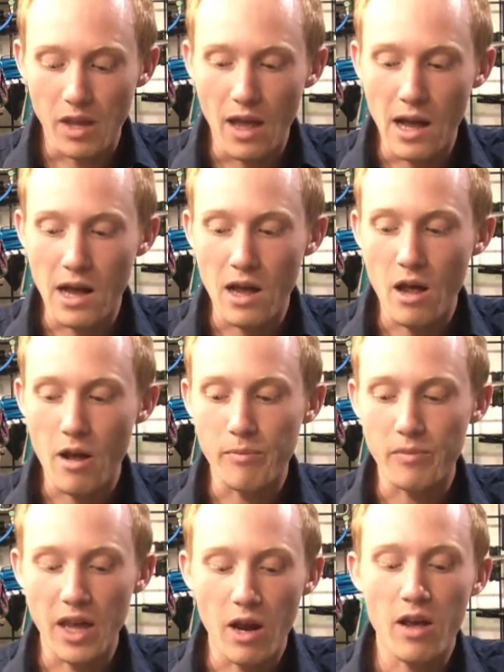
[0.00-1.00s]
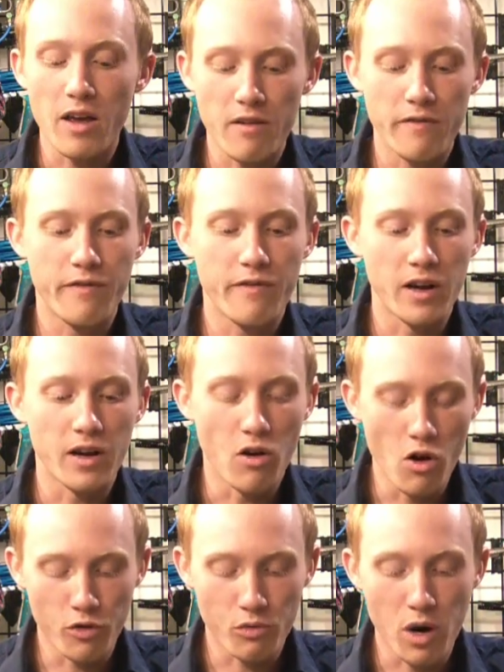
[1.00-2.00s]
that have
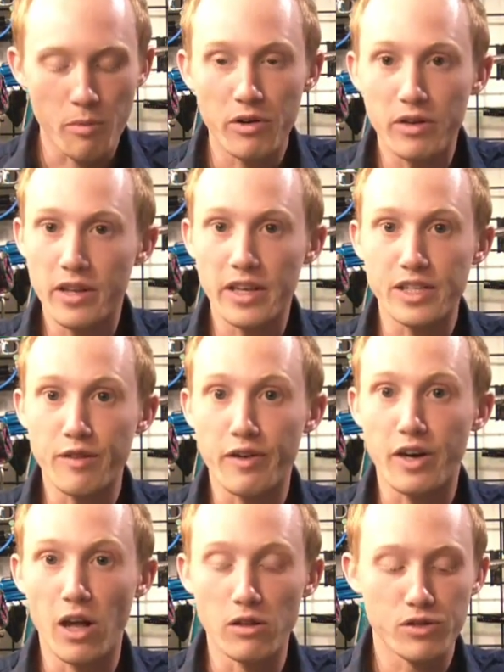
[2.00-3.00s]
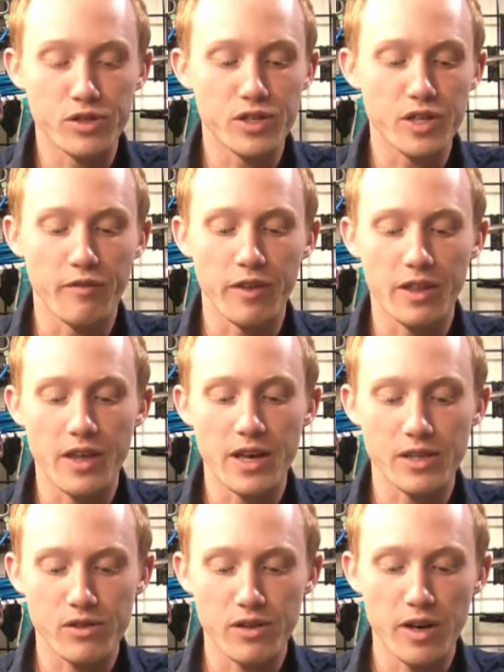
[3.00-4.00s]
all the rubber in like different colors and stuff like
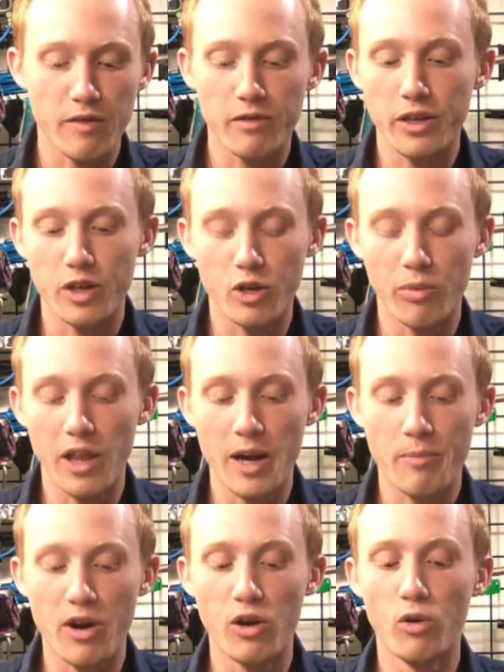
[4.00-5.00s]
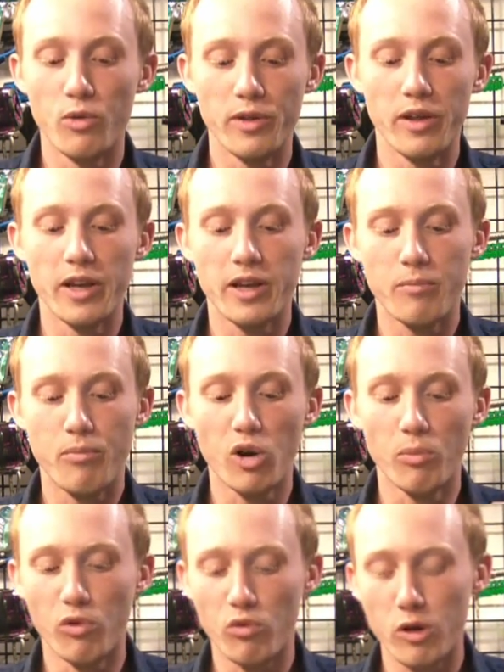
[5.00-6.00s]
that. So you can have like your black barrel with like
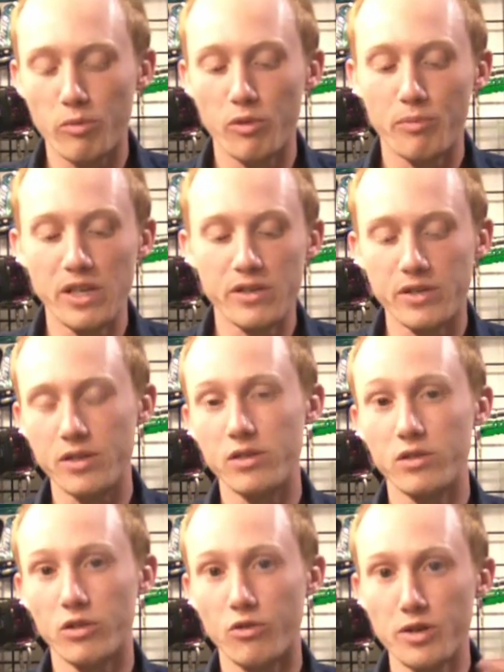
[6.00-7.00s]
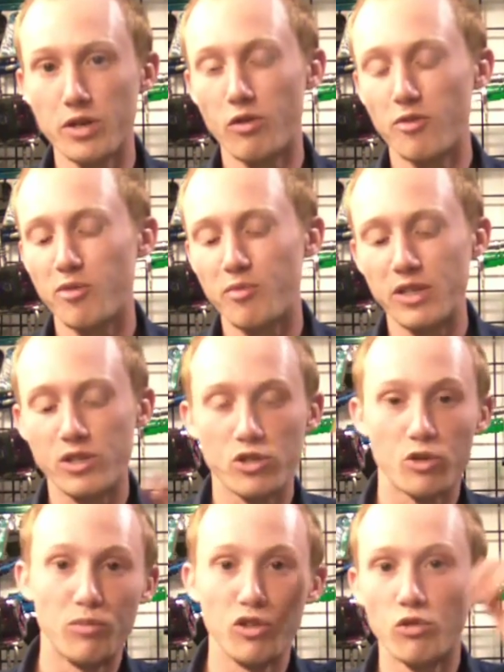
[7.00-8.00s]
purple rubber pieces or green rubber pieces
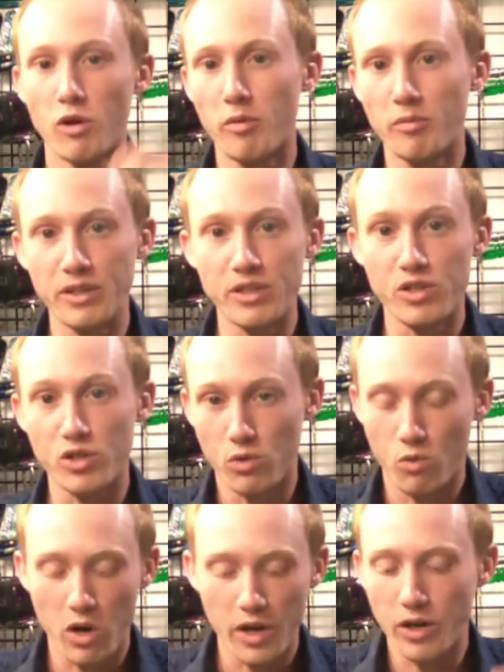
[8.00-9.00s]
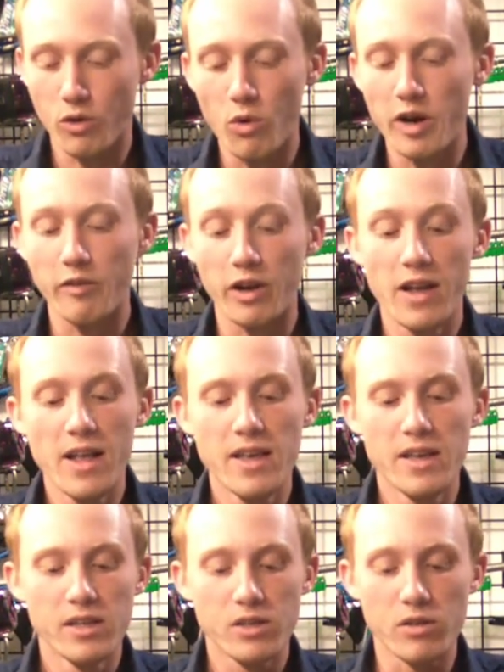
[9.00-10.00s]
or blue rubber pieces or white or whatever.
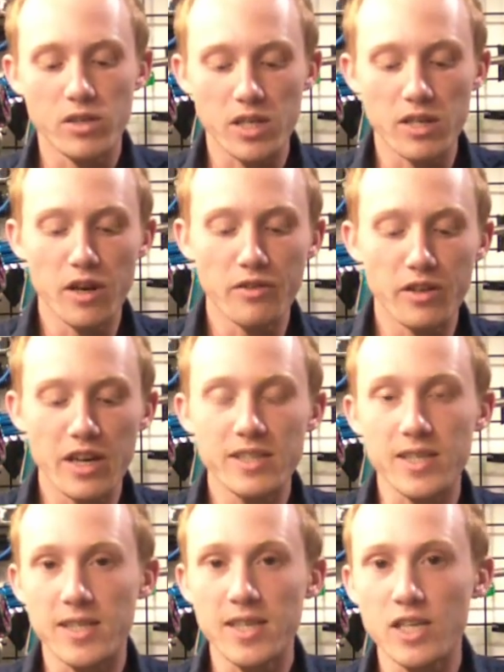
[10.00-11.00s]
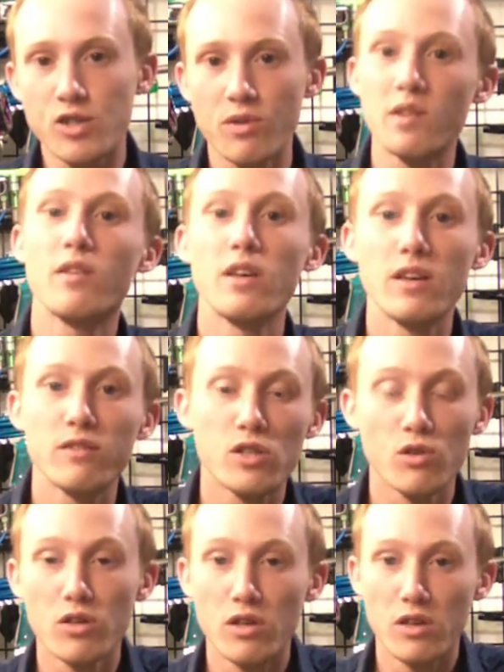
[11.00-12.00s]
So it's another nice accessory thing,
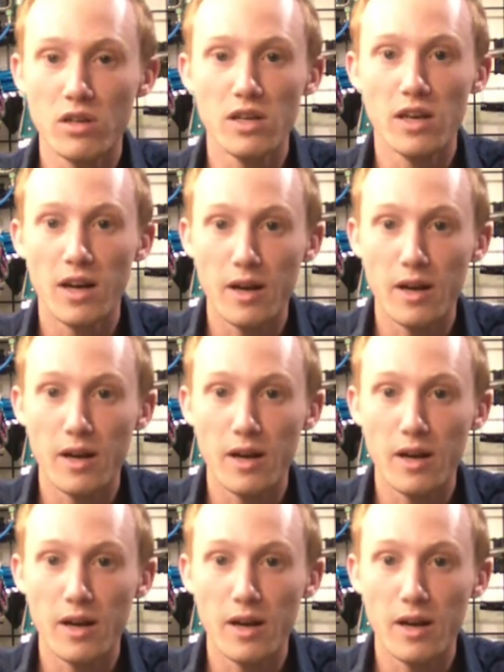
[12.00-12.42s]
so you can